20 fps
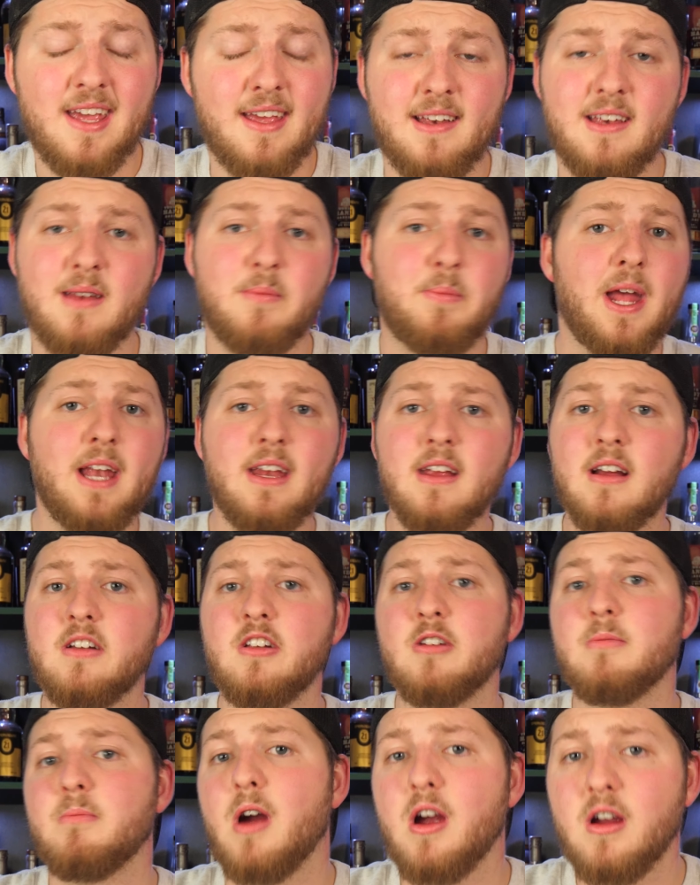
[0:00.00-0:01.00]
and depending on
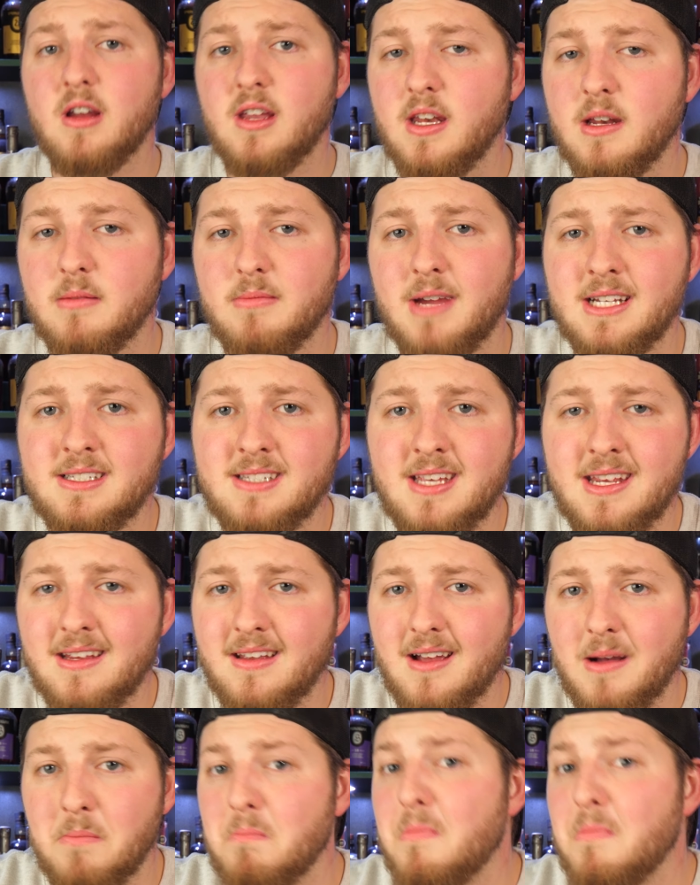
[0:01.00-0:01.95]
your market, it might take a